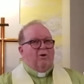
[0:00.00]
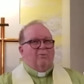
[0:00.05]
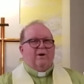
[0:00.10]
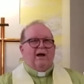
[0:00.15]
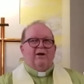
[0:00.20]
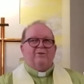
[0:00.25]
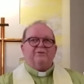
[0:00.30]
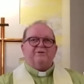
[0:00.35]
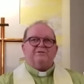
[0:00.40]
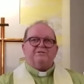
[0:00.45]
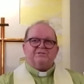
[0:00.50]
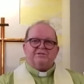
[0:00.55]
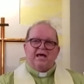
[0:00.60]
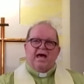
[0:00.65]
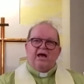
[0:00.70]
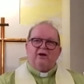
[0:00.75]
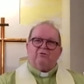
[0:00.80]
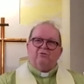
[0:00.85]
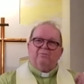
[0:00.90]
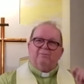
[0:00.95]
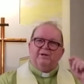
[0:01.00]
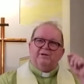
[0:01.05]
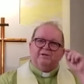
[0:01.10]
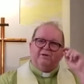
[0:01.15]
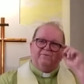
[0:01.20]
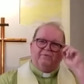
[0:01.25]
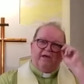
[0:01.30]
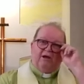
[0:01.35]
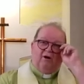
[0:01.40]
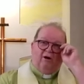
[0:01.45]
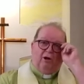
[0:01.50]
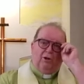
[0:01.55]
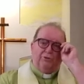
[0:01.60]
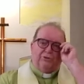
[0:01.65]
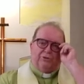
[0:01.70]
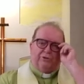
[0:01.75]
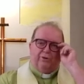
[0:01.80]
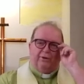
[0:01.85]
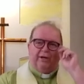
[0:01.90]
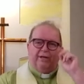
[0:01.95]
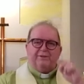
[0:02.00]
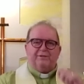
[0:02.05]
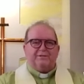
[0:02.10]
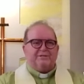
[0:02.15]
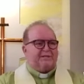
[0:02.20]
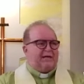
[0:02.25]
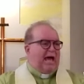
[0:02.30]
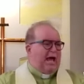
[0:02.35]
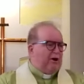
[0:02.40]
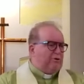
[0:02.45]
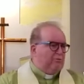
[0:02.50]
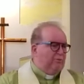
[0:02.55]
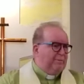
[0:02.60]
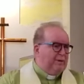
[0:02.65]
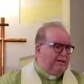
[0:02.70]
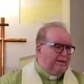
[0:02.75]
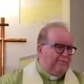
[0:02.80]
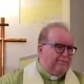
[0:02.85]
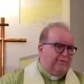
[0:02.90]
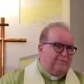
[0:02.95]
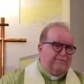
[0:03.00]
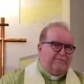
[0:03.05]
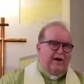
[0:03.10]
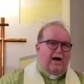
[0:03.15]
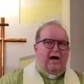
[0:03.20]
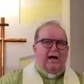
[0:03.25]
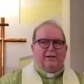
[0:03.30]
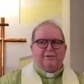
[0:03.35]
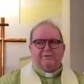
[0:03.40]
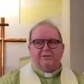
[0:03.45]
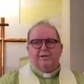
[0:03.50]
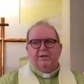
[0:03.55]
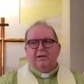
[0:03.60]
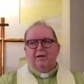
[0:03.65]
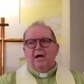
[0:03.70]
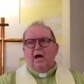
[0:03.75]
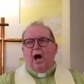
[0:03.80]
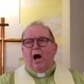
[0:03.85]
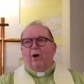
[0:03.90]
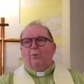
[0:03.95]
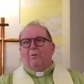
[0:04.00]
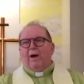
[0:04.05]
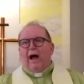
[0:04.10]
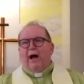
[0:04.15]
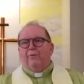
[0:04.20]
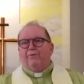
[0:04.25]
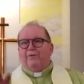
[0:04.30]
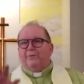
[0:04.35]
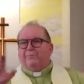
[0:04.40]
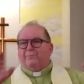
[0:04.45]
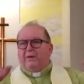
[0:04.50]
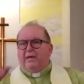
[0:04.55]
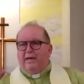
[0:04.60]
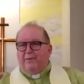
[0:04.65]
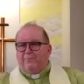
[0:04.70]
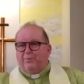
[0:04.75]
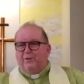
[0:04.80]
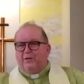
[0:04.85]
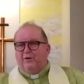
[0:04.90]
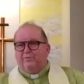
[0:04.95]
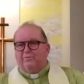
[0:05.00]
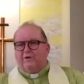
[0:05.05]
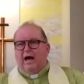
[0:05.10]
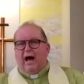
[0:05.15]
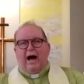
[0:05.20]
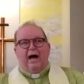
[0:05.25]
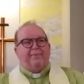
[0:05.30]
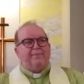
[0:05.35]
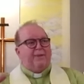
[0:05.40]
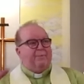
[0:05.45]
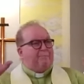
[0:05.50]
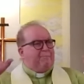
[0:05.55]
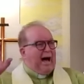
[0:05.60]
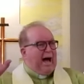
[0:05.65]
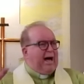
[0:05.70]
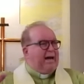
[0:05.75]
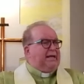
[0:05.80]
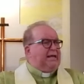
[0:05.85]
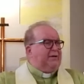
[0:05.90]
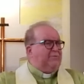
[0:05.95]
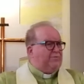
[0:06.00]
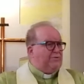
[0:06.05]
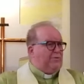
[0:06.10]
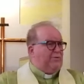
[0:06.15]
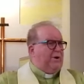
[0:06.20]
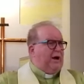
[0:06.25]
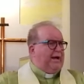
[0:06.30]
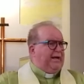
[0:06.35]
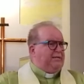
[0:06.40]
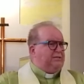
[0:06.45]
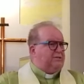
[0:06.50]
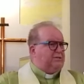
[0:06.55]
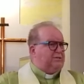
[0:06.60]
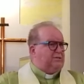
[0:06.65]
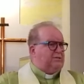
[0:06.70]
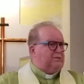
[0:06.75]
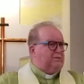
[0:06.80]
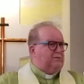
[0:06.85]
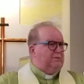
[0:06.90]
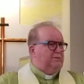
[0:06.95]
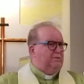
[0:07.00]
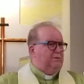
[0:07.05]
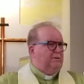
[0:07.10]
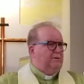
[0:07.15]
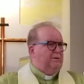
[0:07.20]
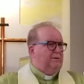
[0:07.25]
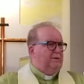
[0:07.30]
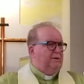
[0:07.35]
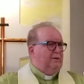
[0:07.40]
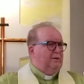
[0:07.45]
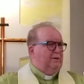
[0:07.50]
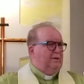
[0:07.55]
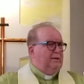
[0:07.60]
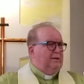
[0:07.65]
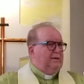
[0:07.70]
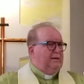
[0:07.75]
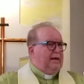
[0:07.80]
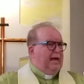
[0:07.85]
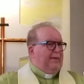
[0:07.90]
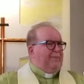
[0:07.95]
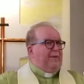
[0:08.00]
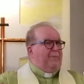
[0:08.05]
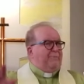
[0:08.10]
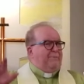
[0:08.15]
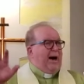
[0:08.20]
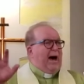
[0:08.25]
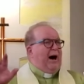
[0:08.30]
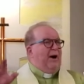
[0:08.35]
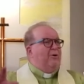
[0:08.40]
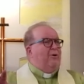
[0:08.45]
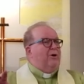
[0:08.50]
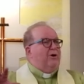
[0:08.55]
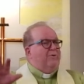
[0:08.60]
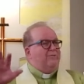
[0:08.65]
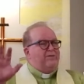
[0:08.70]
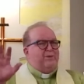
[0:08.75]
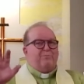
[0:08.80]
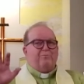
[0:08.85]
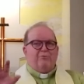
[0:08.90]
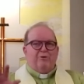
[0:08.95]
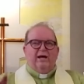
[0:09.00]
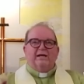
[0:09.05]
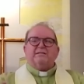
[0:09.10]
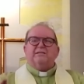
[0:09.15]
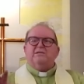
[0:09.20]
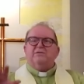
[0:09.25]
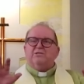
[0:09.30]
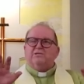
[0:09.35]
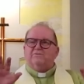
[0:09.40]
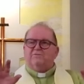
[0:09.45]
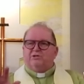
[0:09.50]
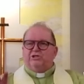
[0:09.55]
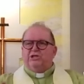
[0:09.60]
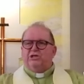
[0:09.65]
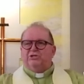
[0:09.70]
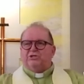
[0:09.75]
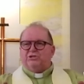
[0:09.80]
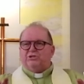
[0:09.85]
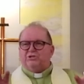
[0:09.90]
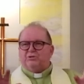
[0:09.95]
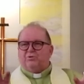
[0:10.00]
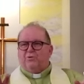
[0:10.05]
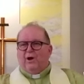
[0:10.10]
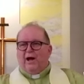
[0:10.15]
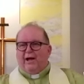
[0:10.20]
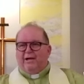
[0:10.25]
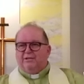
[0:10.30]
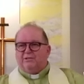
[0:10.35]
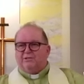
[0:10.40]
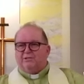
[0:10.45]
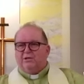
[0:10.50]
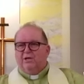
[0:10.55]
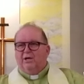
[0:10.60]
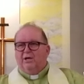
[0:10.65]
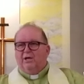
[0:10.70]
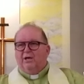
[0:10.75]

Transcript: around the sacrament of the altar and the sacrament of the font, around the people of God, the body of Christ, and the power of the presence of Jesus Christ